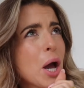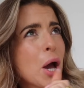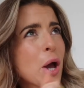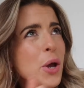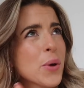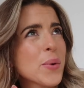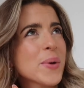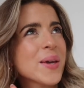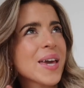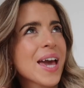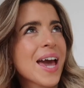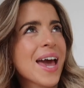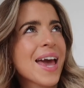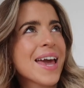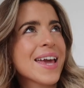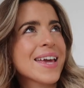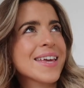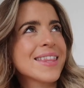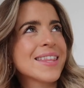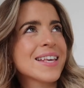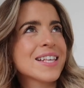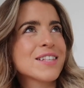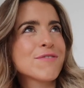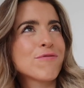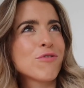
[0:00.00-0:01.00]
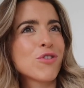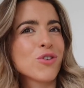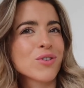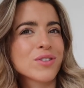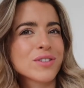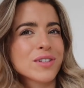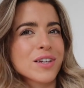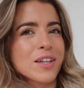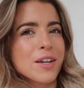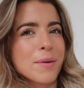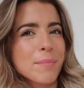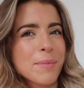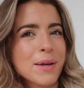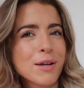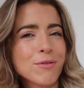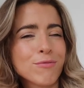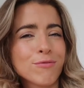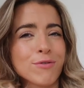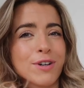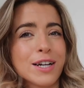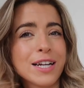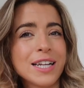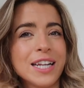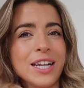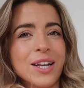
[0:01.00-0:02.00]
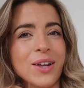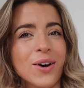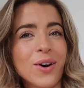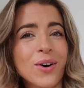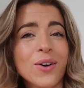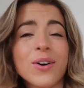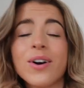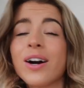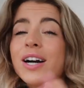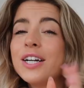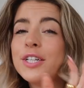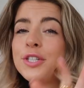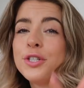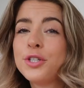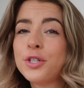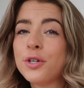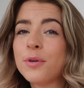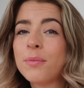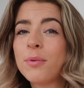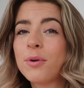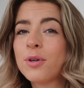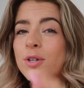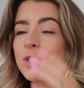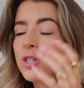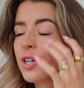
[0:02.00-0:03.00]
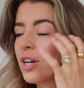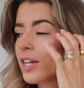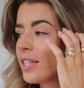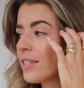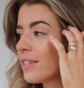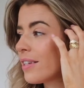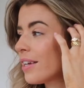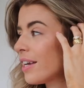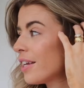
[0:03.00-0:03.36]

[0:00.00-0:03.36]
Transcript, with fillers: okay this vlog's gonna be really long I do apologize